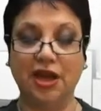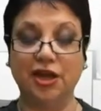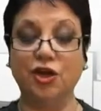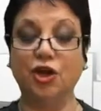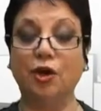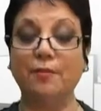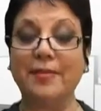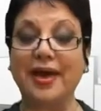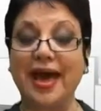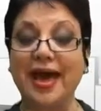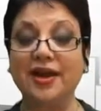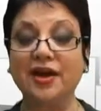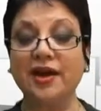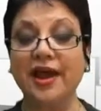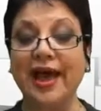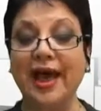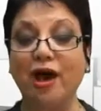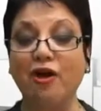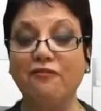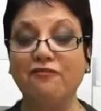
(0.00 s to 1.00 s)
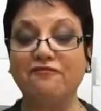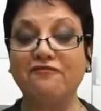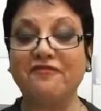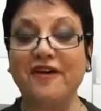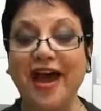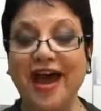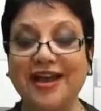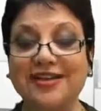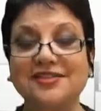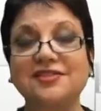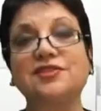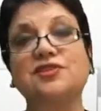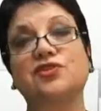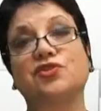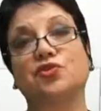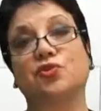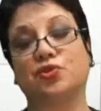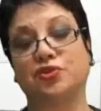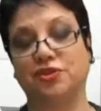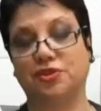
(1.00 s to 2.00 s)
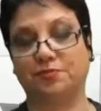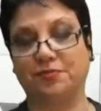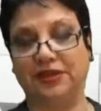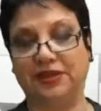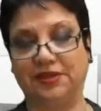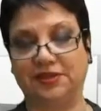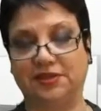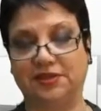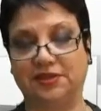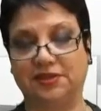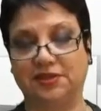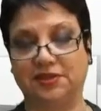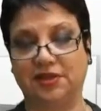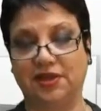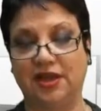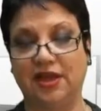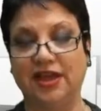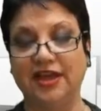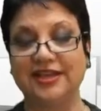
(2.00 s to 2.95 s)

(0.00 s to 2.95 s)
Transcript: No matter how fast the source speaks,